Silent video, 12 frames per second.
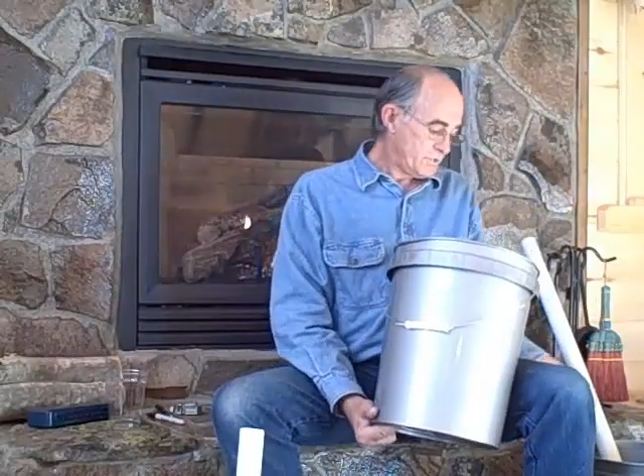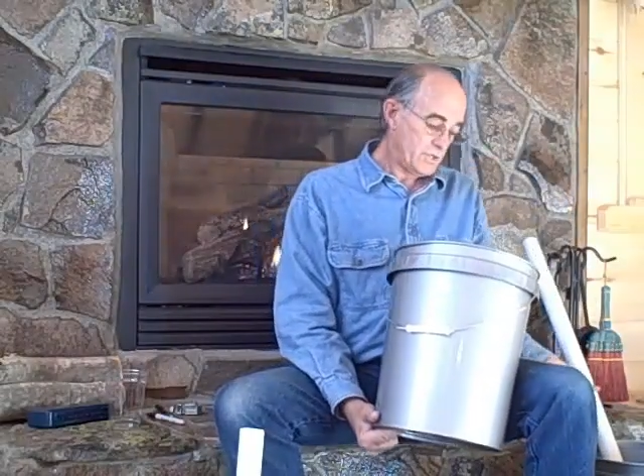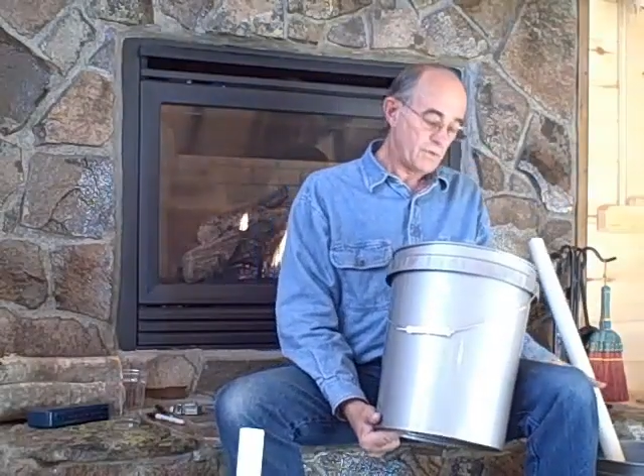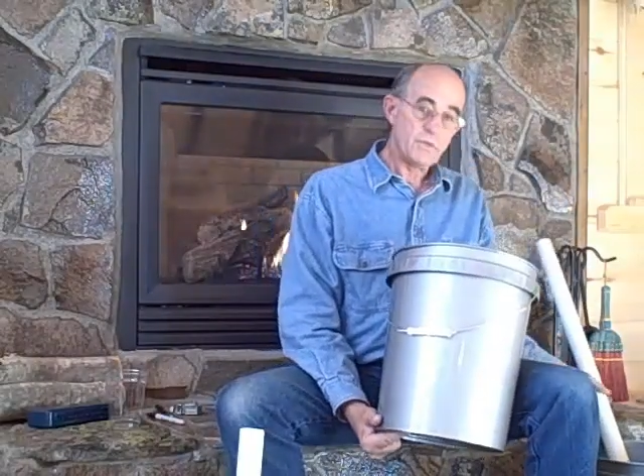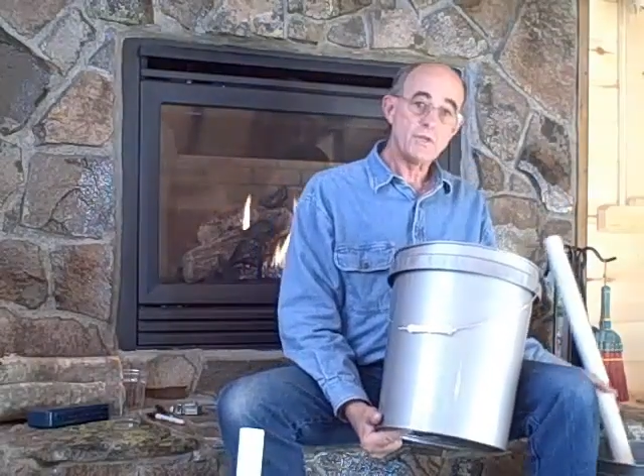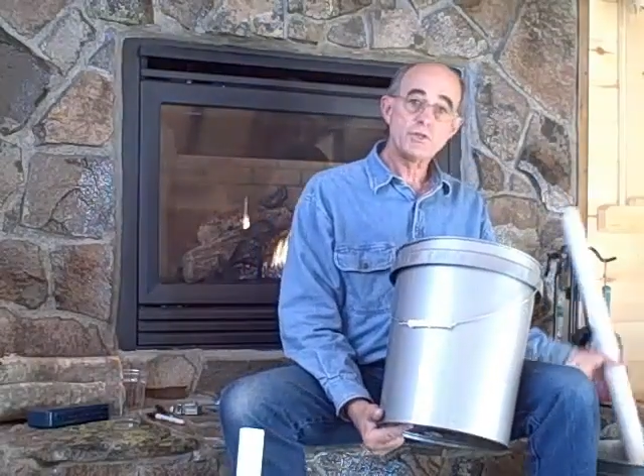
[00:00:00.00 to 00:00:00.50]

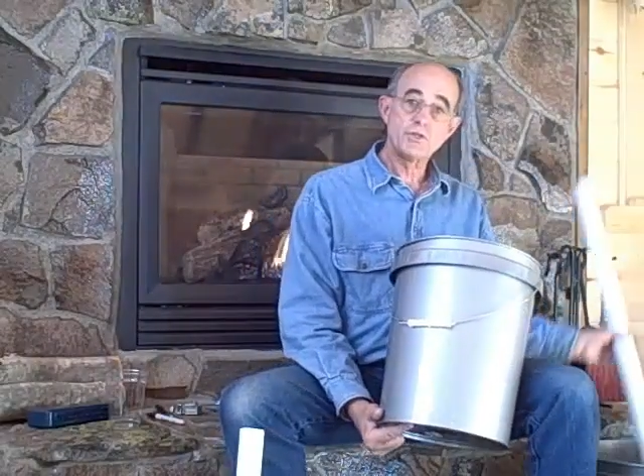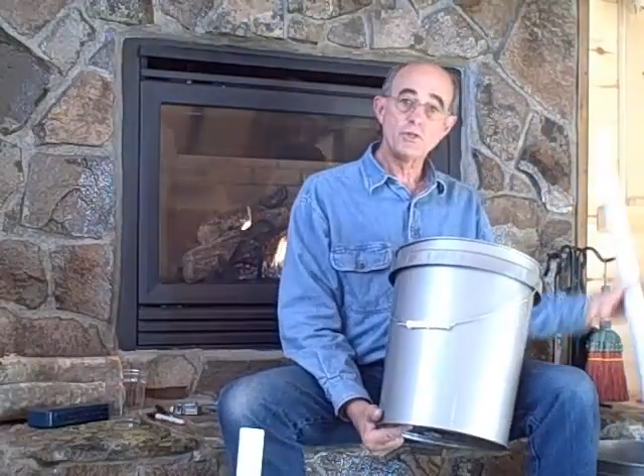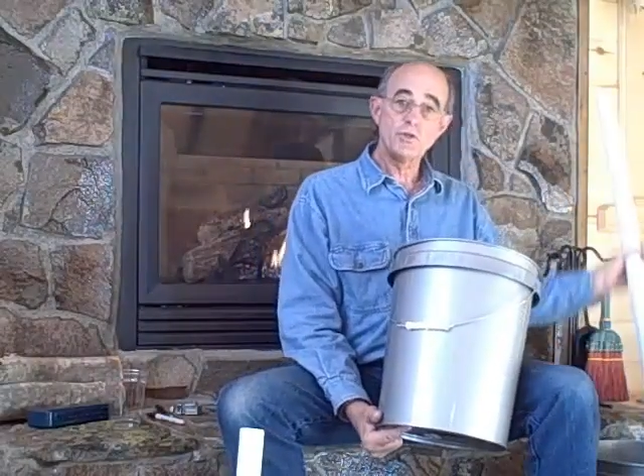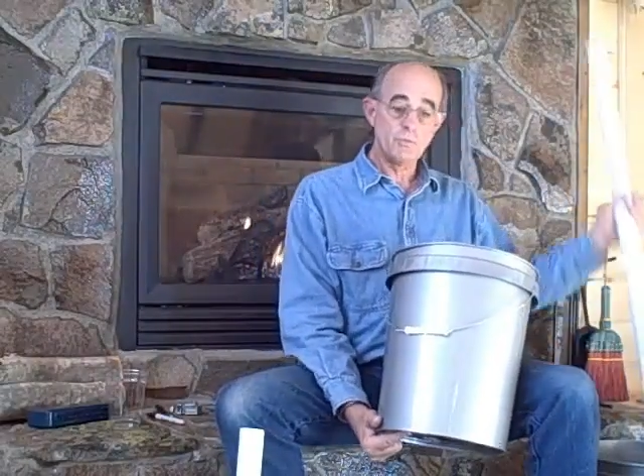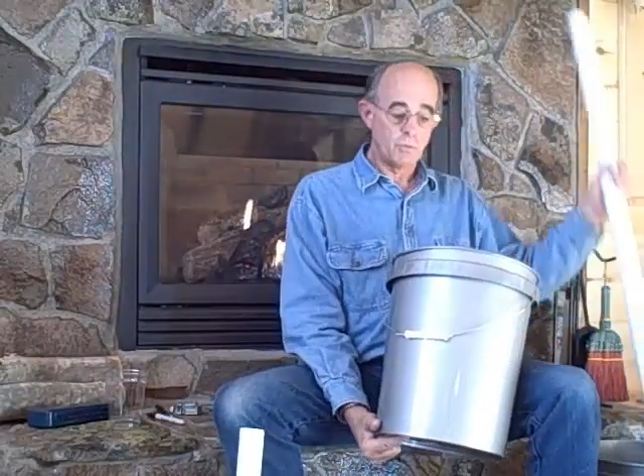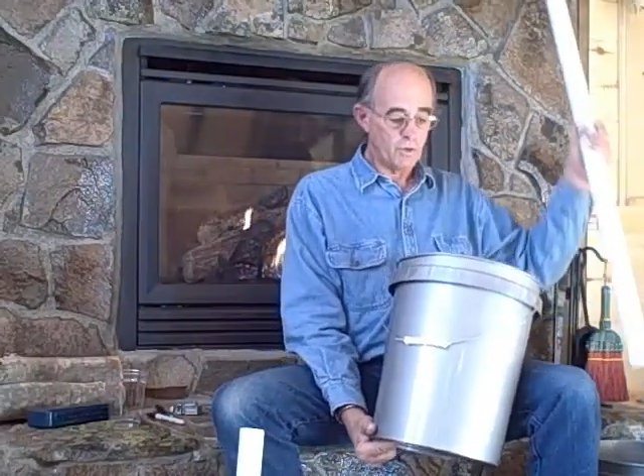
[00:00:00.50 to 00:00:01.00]
So this
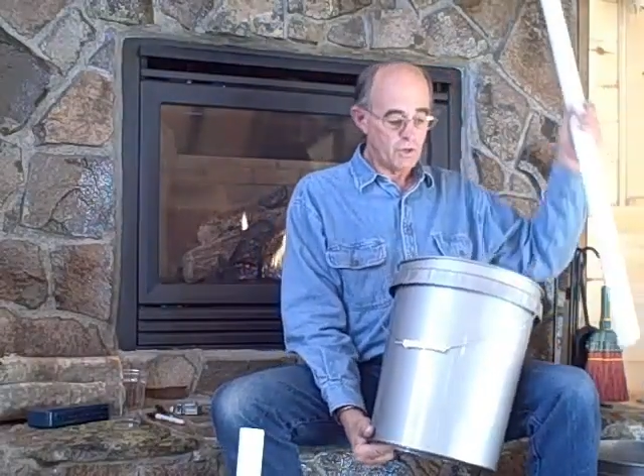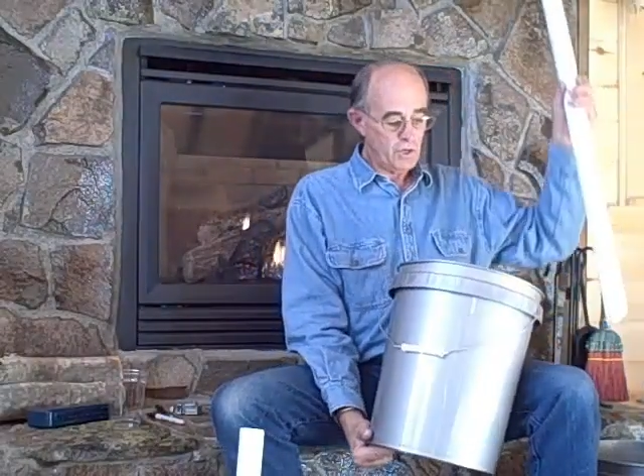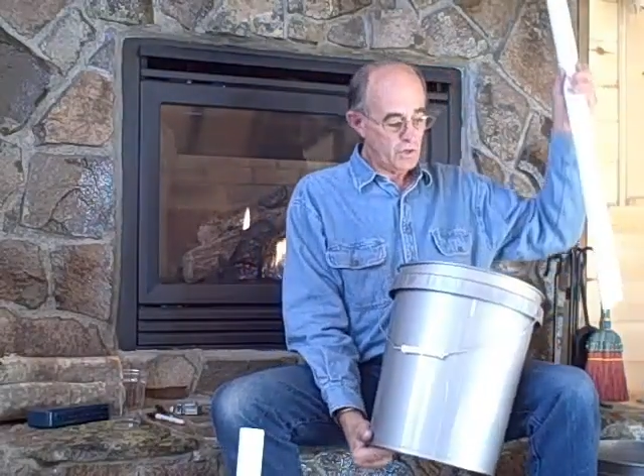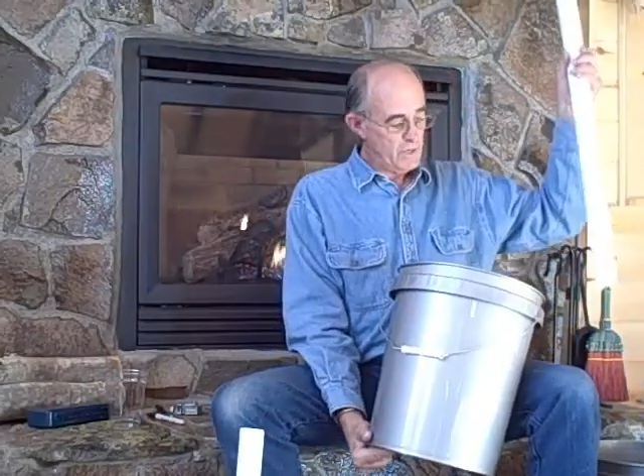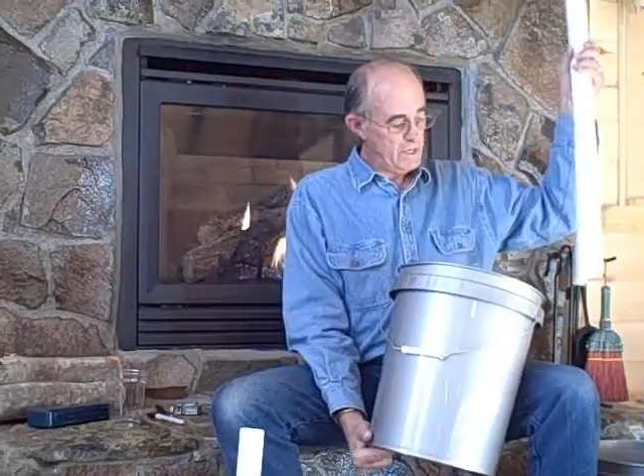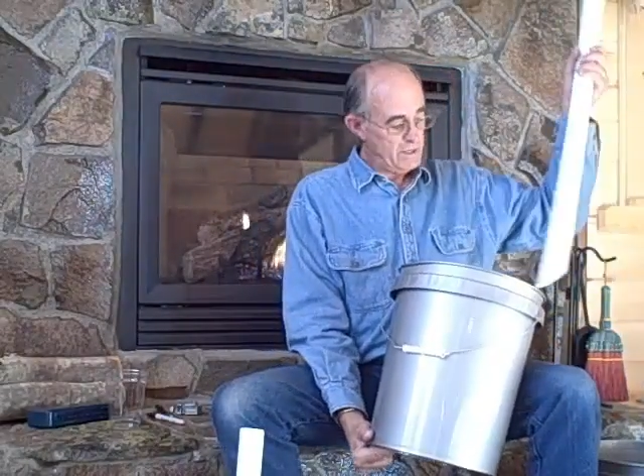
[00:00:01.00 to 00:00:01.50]
tube will
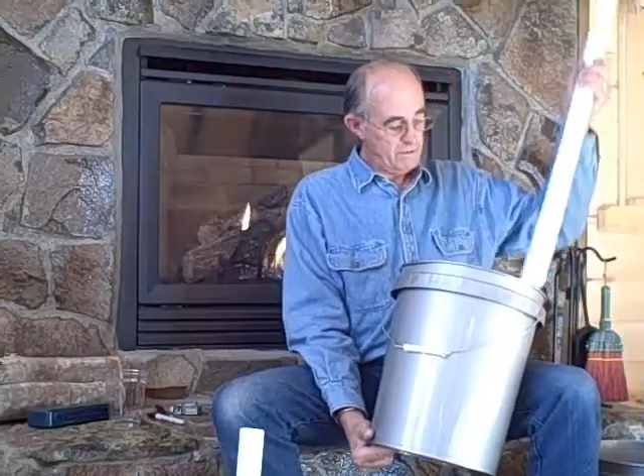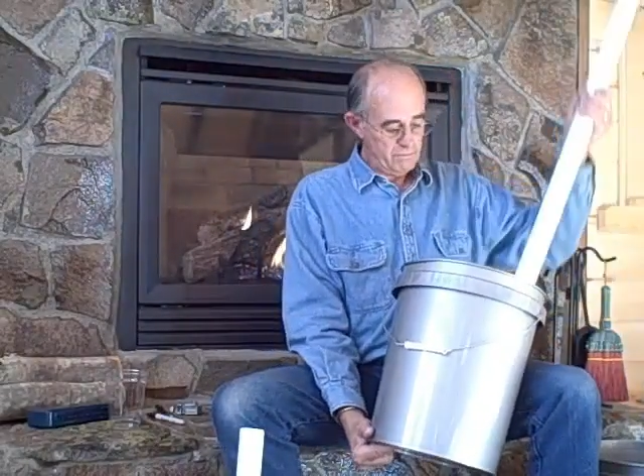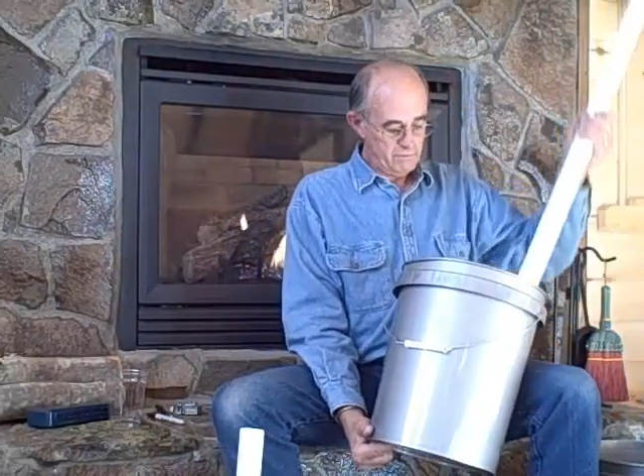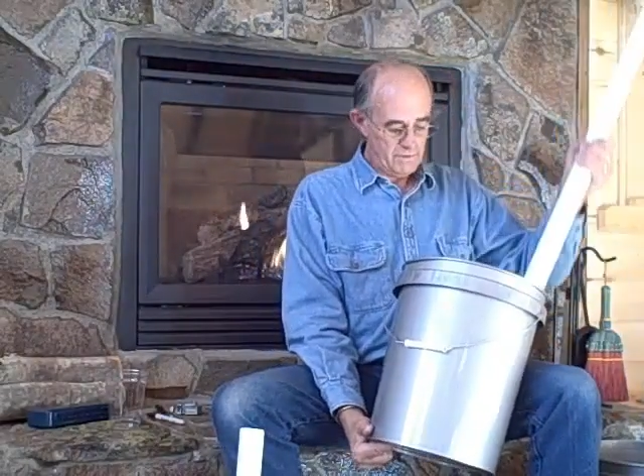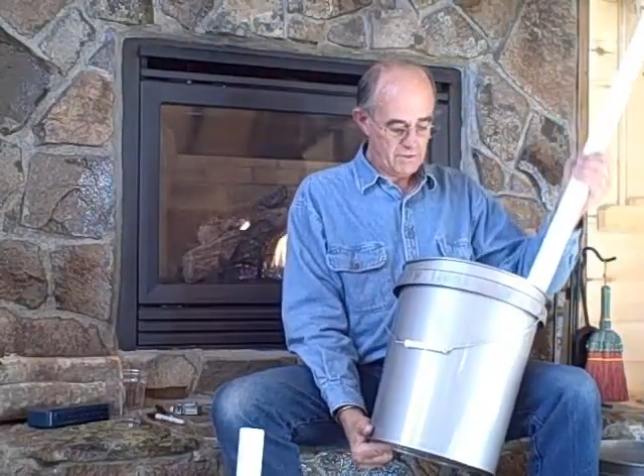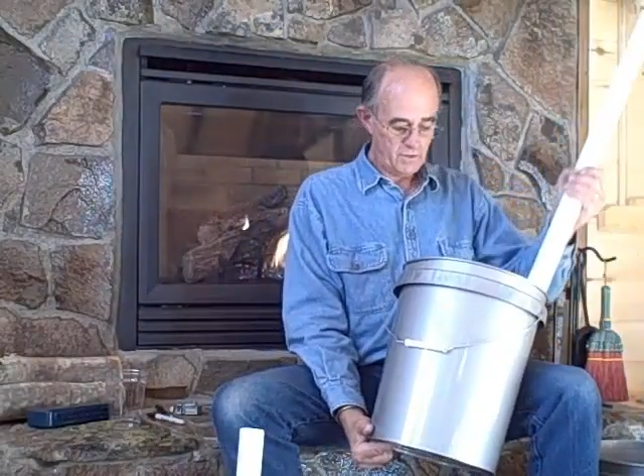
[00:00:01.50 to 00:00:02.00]
go in,